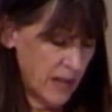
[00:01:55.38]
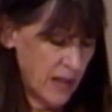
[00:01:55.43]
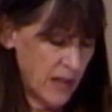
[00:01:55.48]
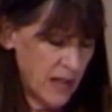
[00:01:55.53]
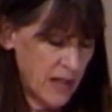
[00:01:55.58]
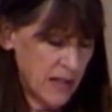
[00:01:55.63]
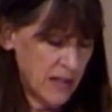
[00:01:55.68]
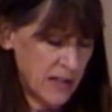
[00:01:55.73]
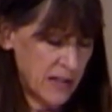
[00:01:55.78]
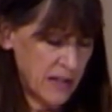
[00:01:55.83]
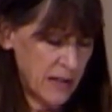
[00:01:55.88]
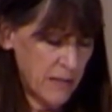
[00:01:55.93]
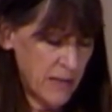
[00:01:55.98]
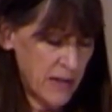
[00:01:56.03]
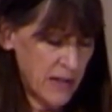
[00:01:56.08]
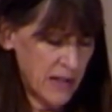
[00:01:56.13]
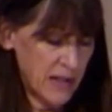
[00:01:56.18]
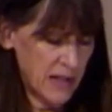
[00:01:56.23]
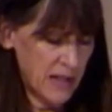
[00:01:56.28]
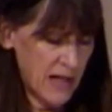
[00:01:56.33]

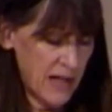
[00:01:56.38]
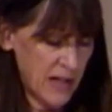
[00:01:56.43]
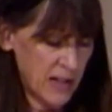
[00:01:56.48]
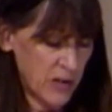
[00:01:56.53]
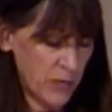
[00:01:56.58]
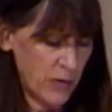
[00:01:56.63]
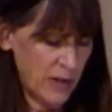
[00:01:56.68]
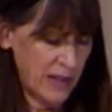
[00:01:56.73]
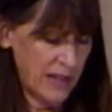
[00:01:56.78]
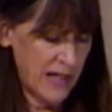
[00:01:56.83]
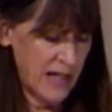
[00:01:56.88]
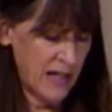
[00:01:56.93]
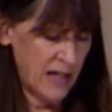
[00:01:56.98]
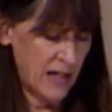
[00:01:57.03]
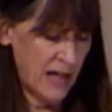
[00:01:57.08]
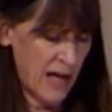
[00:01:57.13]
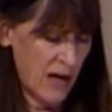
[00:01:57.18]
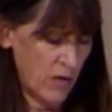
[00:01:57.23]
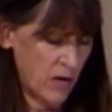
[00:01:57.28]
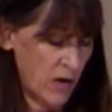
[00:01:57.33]
Simeon has
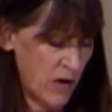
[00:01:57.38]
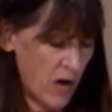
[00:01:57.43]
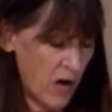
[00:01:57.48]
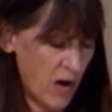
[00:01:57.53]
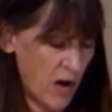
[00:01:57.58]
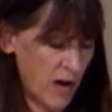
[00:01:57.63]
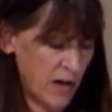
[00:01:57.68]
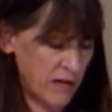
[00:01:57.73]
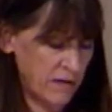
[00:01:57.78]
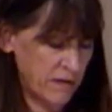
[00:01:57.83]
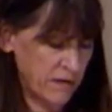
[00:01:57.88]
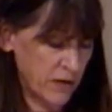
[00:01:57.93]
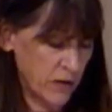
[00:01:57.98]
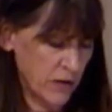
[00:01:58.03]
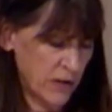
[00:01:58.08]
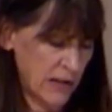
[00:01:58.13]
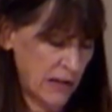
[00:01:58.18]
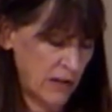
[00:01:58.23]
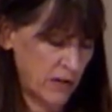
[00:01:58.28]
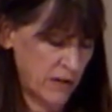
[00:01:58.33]
related how God
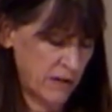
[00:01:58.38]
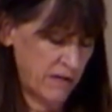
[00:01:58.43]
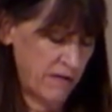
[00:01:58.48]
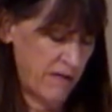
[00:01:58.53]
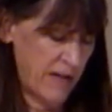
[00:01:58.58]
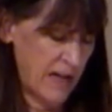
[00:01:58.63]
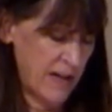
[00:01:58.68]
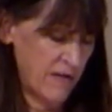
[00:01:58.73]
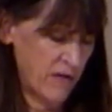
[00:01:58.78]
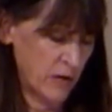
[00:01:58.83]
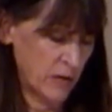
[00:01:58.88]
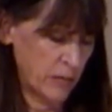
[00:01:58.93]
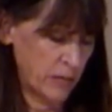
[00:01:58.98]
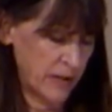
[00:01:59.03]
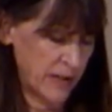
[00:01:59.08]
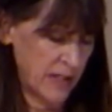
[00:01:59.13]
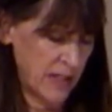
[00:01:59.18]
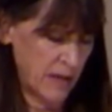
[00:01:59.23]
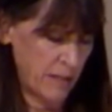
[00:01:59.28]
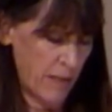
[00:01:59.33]
first looked
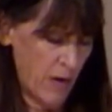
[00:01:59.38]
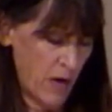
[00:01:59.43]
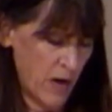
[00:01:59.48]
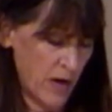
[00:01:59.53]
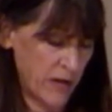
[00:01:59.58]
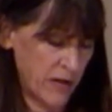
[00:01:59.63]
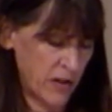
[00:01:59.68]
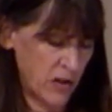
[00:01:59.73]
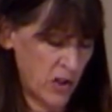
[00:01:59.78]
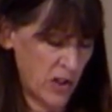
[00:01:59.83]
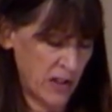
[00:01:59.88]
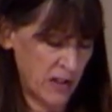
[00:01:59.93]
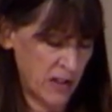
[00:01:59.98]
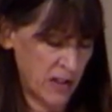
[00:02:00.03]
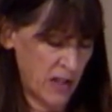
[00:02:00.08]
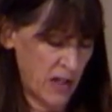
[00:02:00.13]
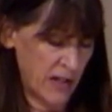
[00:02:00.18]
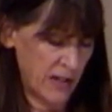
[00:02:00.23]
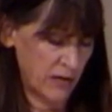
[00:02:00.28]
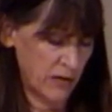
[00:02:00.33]
favorably upon the
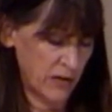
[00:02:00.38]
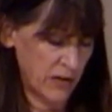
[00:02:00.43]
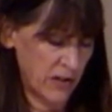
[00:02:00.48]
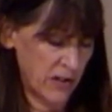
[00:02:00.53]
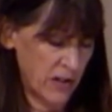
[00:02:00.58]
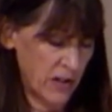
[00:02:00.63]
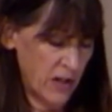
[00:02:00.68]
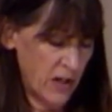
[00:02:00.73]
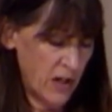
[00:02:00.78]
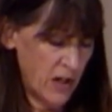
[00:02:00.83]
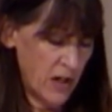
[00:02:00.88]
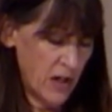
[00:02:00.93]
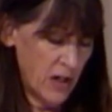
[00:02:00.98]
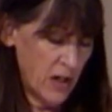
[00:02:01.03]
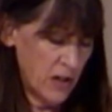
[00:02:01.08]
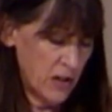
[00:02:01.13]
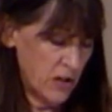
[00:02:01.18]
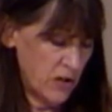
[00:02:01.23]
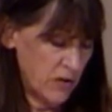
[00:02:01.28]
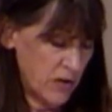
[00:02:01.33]
Gentiles
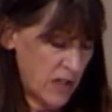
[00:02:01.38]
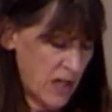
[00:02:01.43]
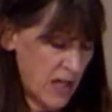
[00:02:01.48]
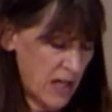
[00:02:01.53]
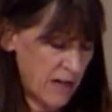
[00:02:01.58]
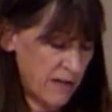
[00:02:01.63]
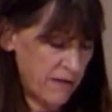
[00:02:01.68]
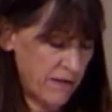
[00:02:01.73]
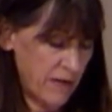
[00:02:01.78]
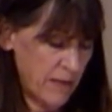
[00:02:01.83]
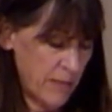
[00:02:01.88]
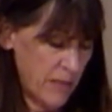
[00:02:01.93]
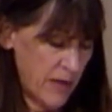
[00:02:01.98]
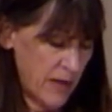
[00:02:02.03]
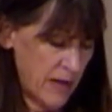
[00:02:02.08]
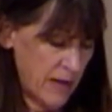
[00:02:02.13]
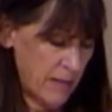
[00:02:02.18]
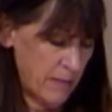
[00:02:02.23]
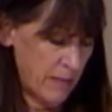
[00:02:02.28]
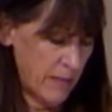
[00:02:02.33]
to take from
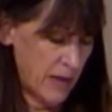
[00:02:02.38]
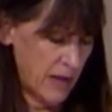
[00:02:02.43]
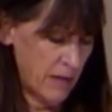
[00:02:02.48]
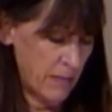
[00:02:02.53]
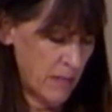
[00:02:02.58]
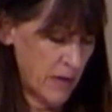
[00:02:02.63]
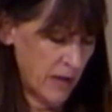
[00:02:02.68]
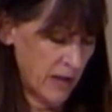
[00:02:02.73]
them among a